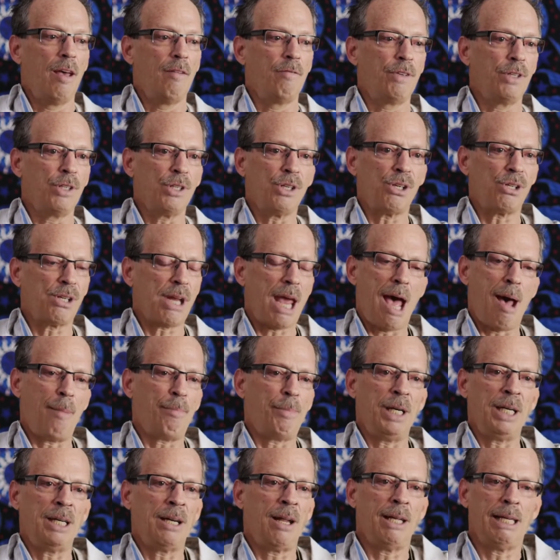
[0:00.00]
if you're just
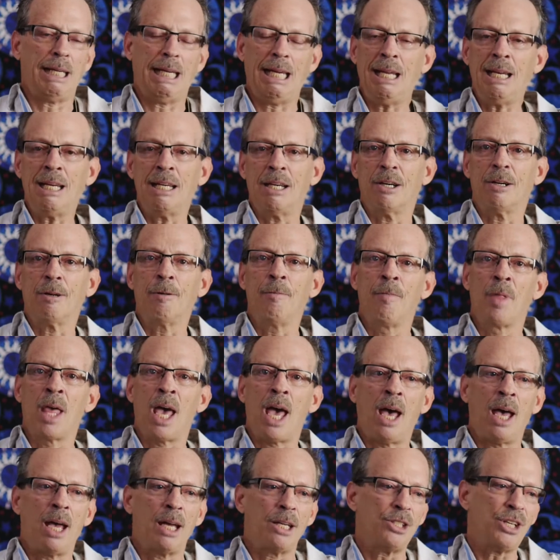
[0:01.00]
happening in here,
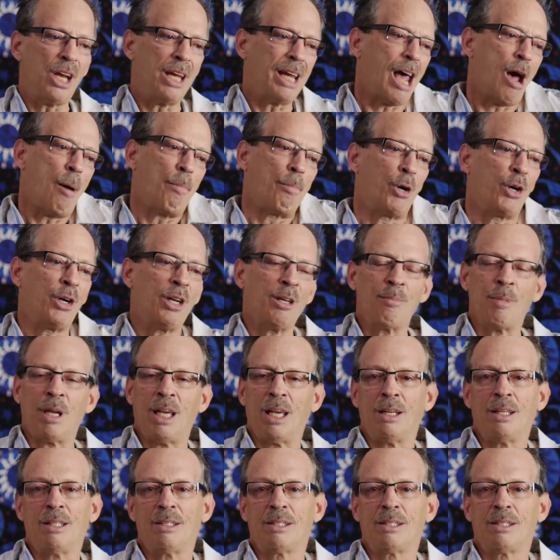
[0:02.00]
check out Burning Man.